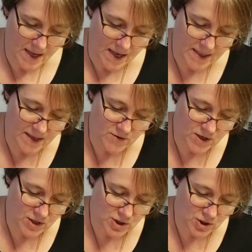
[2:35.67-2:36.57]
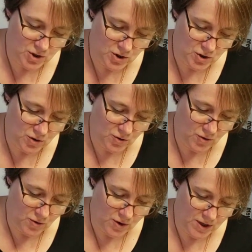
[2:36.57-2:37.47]
And then you can just
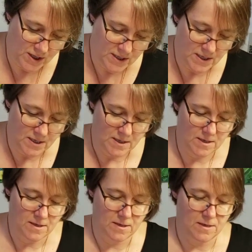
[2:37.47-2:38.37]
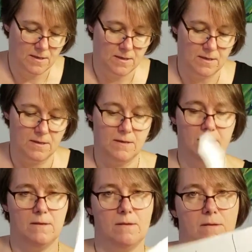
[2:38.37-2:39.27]
join
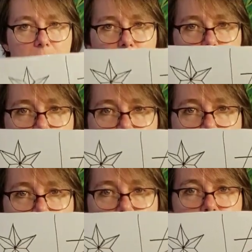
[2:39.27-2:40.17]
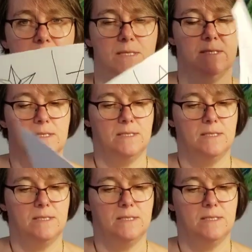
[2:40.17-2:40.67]
those two pieces.